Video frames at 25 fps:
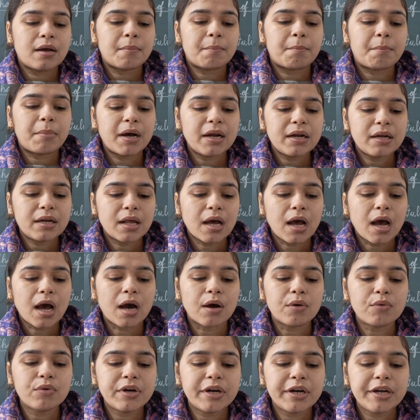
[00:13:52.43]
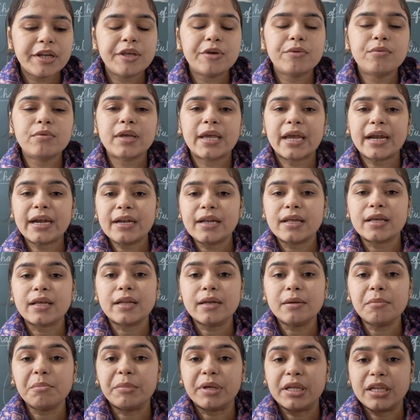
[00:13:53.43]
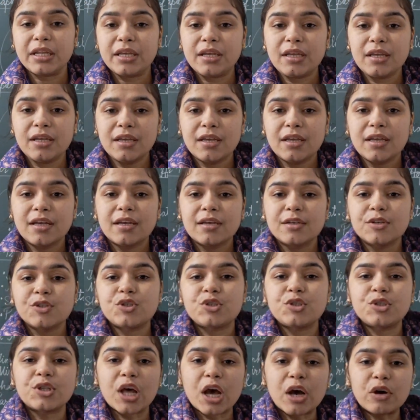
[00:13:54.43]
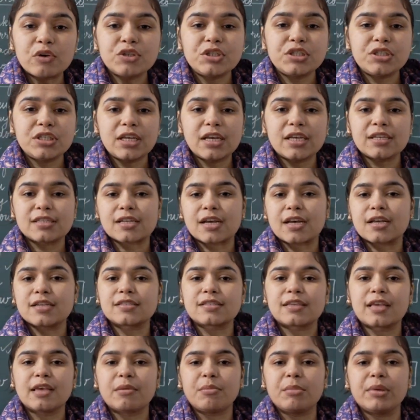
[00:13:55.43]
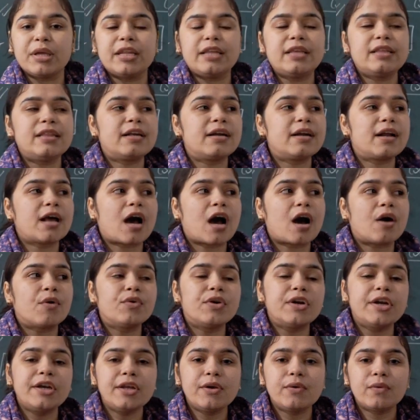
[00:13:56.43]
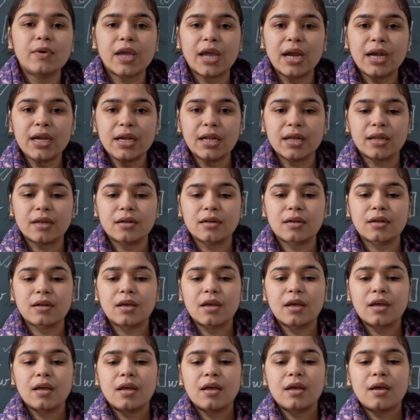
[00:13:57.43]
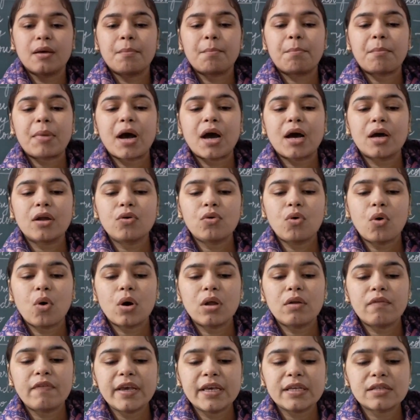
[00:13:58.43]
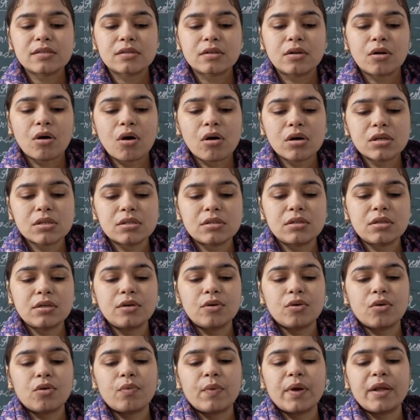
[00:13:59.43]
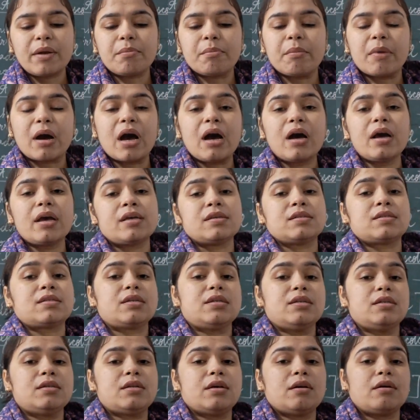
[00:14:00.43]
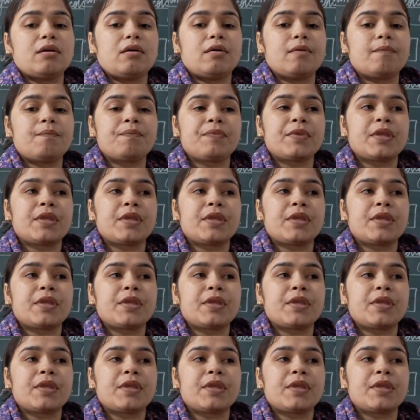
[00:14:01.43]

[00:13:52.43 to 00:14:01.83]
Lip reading: But how did you get in, Mary? Now she is asking Mary that how did you get in? Paro always locks the door when Ma isn't here.